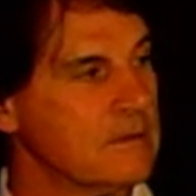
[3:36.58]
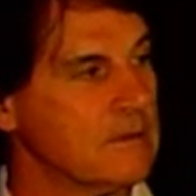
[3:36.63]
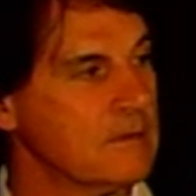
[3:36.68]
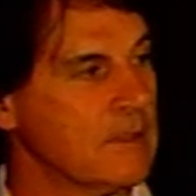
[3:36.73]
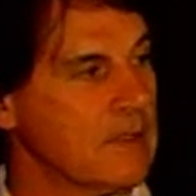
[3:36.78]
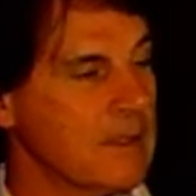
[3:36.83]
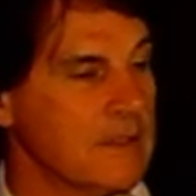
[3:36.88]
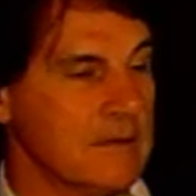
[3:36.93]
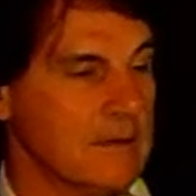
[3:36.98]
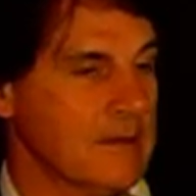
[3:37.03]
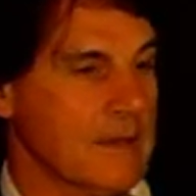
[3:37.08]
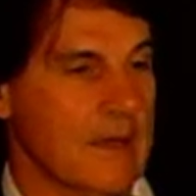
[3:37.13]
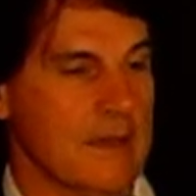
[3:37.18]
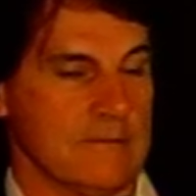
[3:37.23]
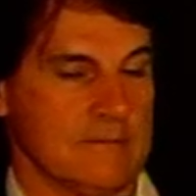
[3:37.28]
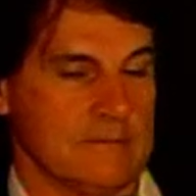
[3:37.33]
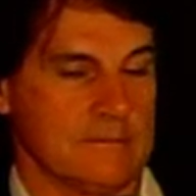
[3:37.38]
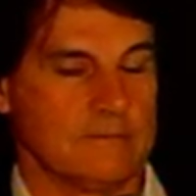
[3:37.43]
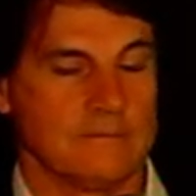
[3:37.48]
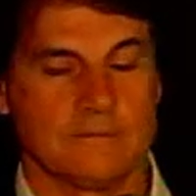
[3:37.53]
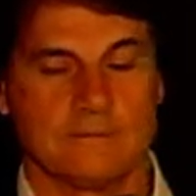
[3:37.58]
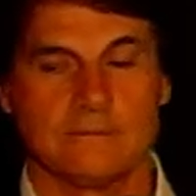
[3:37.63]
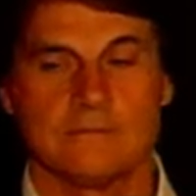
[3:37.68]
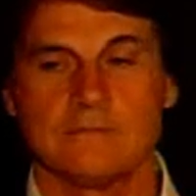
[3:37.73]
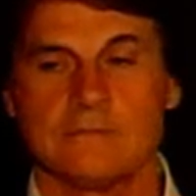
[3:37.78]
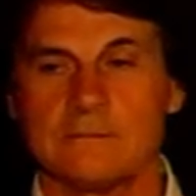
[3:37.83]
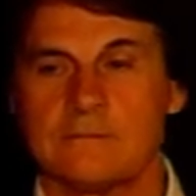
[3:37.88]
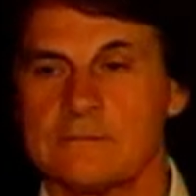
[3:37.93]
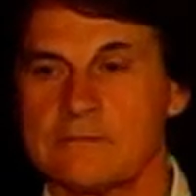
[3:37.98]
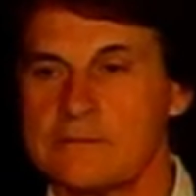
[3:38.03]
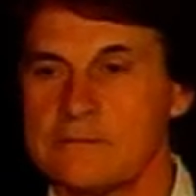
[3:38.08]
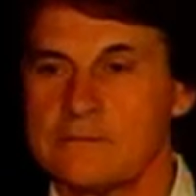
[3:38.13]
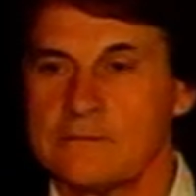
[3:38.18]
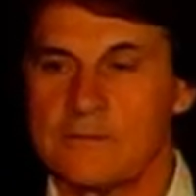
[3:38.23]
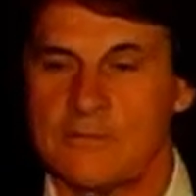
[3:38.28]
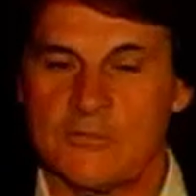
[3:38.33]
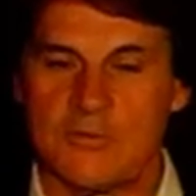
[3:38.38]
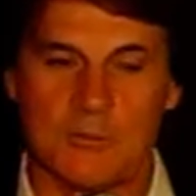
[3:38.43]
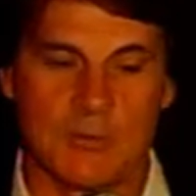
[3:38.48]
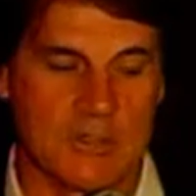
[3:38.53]
And
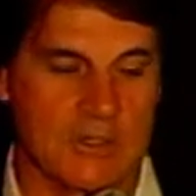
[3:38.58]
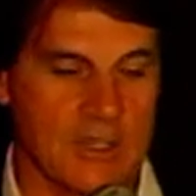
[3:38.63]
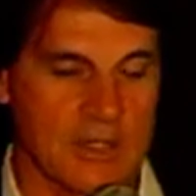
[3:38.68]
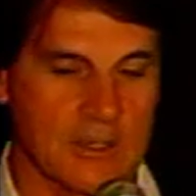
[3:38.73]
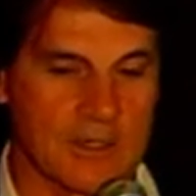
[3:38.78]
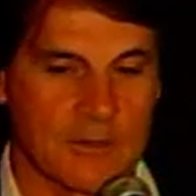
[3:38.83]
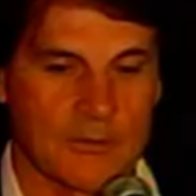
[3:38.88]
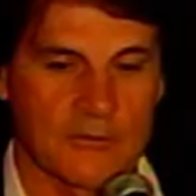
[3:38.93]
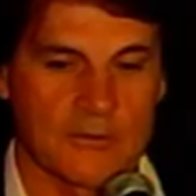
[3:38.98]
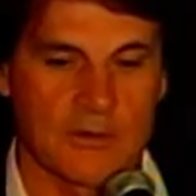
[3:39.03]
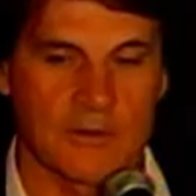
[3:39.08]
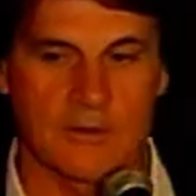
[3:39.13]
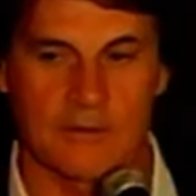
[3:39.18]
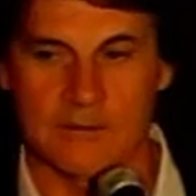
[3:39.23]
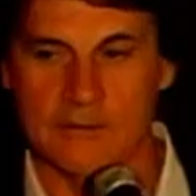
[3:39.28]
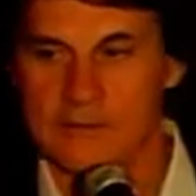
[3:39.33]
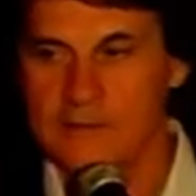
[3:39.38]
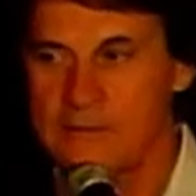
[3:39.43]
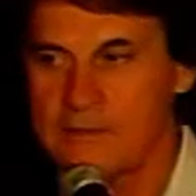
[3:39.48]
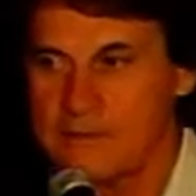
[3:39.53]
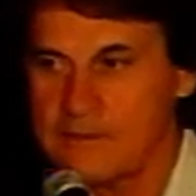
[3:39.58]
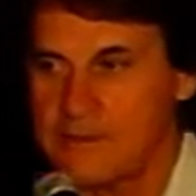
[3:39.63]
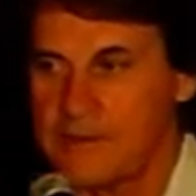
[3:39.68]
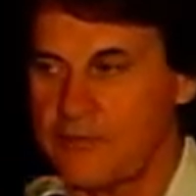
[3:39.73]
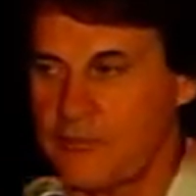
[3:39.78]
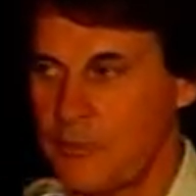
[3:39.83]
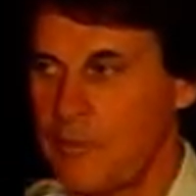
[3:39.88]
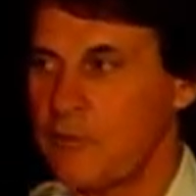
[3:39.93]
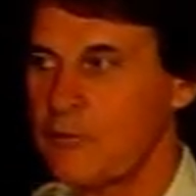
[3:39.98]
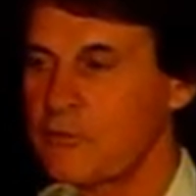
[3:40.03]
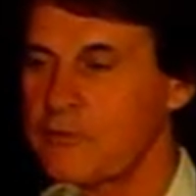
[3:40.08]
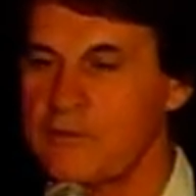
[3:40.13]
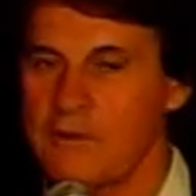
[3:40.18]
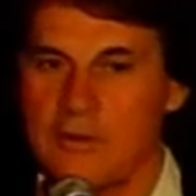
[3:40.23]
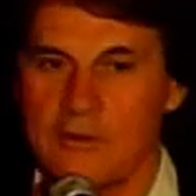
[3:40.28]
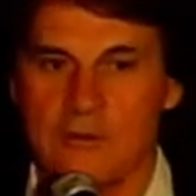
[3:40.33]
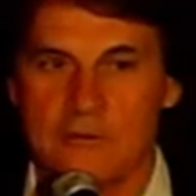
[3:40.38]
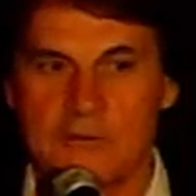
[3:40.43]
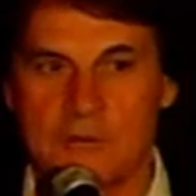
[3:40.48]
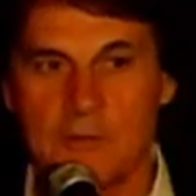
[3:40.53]
Jimmy Key comes here. If you remember those
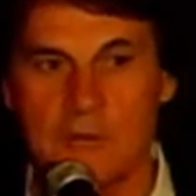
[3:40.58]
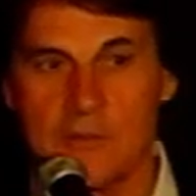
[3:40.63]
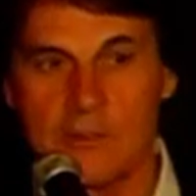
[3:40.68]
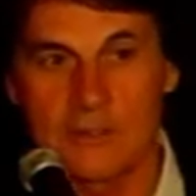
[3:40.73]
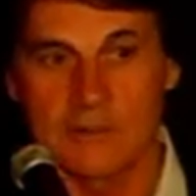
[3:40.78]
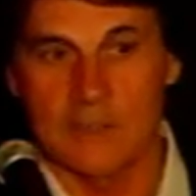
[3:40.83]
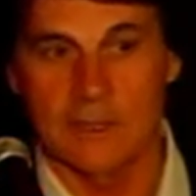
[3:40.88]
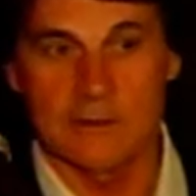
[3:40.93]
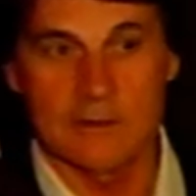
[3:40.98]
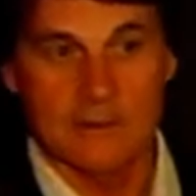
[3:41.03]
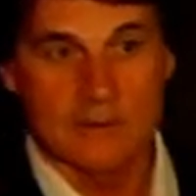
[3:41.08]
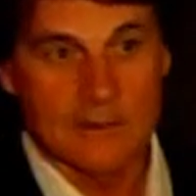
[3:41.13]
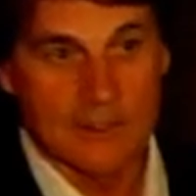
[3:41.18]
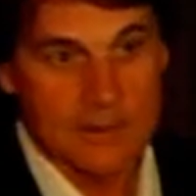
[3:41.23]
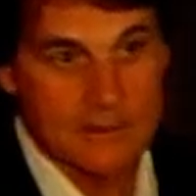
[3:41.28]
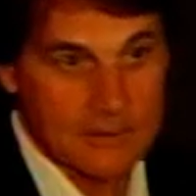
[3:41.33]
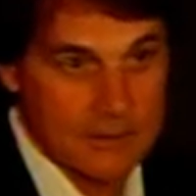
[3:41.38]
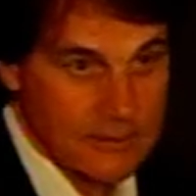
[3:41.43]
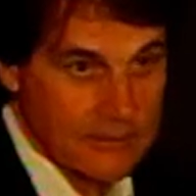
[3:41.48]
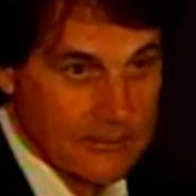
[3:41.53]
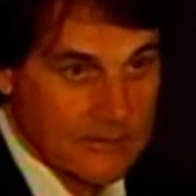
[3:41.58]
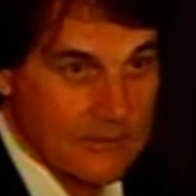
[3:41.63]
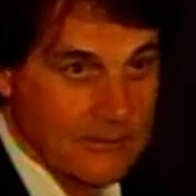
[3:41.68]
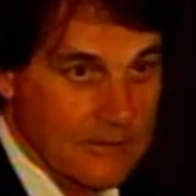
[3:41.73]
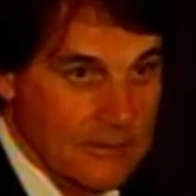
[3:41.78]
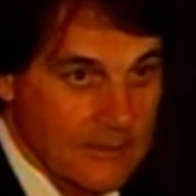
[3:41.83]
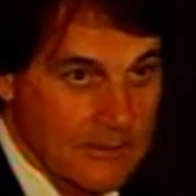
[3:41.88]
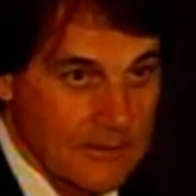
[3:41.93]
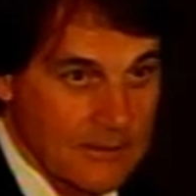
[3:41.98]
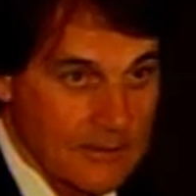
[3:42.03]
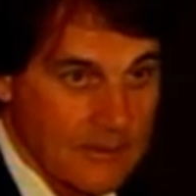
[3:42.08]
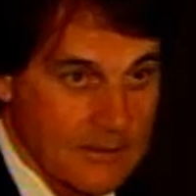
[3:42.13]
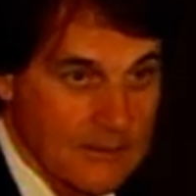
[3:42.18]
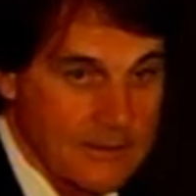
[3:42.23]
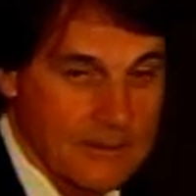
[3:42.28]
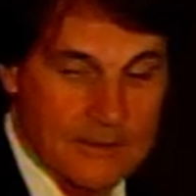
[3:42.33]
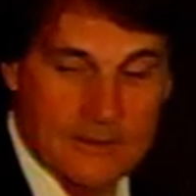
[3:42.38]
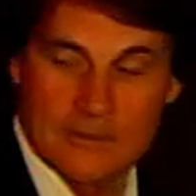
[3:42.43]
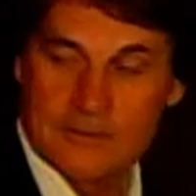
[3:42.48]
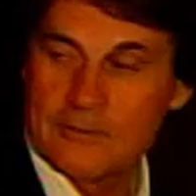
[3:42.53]
days, Jimmy looked at like this,
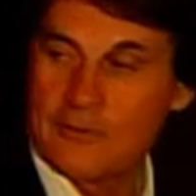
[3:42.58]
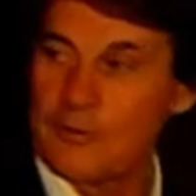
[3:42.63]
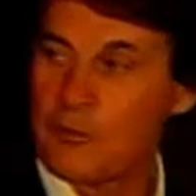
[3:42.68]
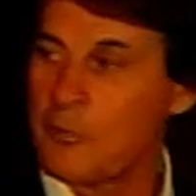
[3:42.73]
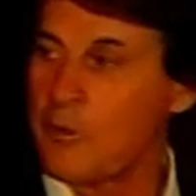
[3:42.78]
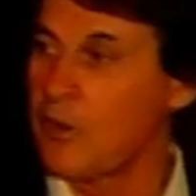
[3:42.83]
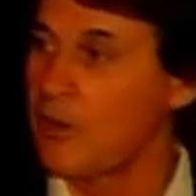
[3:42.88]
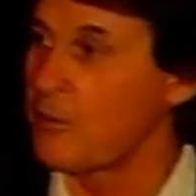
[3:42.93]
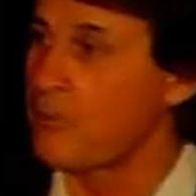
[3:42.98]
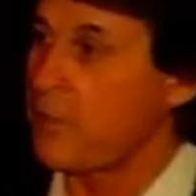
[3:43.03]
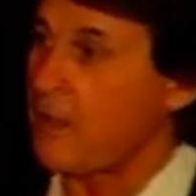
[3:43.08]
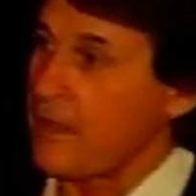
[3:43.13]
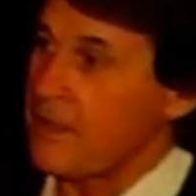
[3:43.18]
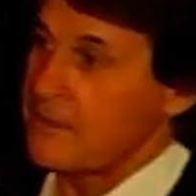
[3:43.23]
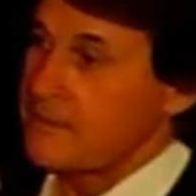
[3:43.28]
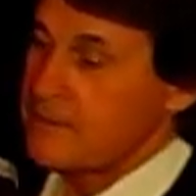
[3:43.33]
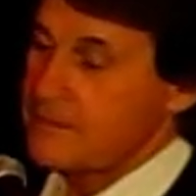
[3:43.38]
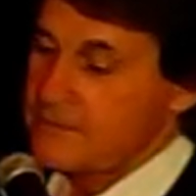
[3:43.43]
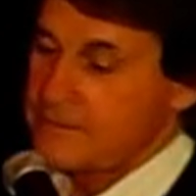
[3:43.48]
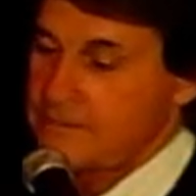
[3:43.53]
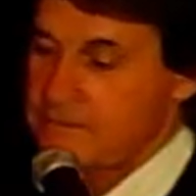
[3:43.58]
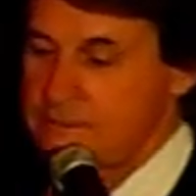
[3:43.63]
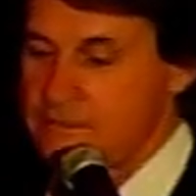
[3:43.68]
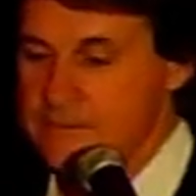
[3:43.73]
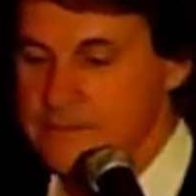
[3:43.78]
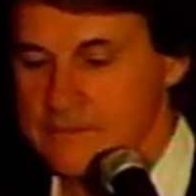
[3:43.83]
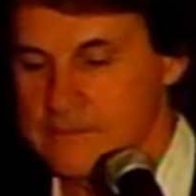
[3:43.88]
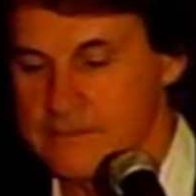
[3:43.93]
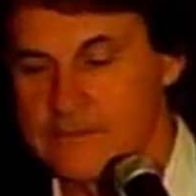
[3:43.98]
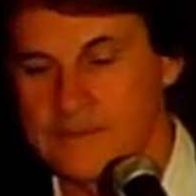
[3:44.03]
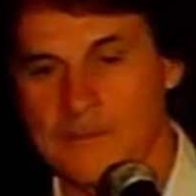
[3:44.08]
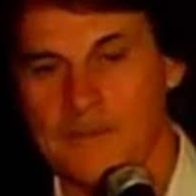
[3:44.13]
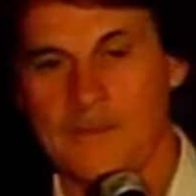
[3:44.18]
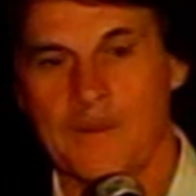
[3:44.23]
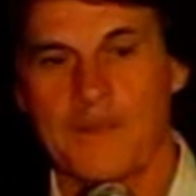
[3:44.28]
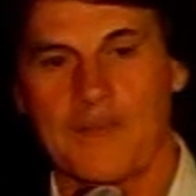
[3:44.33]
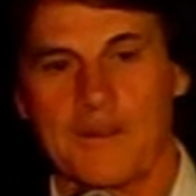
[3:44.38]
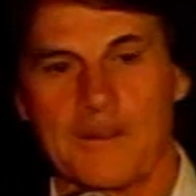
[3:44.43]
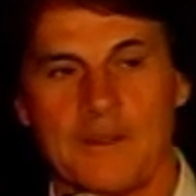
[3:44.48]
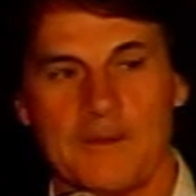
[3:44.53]
throw the ball to the plate.
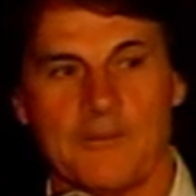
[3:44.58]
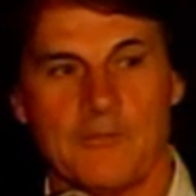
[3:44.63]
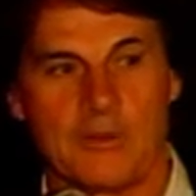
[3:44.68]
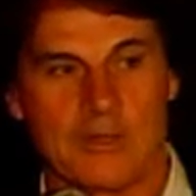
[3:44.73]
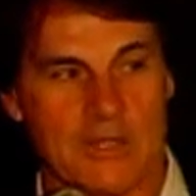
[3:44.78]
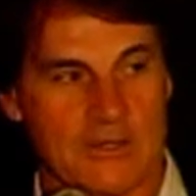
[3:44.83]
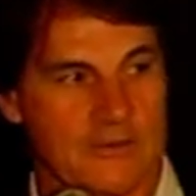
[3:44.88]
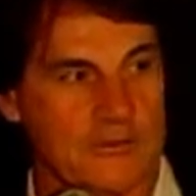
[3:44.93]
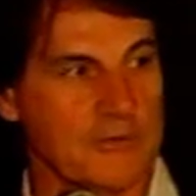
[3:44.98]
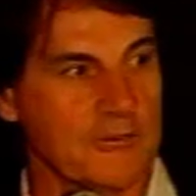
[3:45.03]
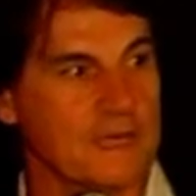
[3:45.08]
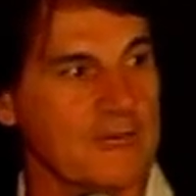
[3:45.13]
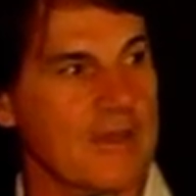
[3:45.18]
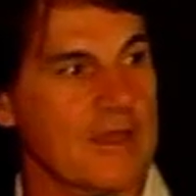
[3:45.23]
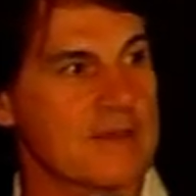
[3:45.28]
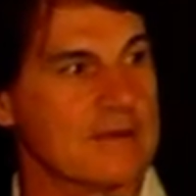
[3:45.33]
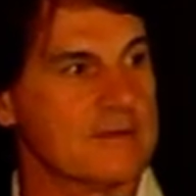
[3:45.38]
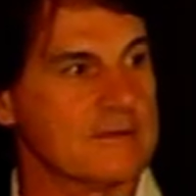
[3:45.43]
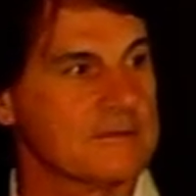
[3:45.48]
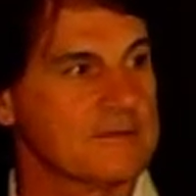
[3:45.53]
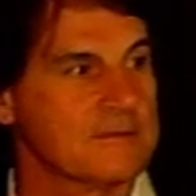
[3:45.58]
Rickey steals second.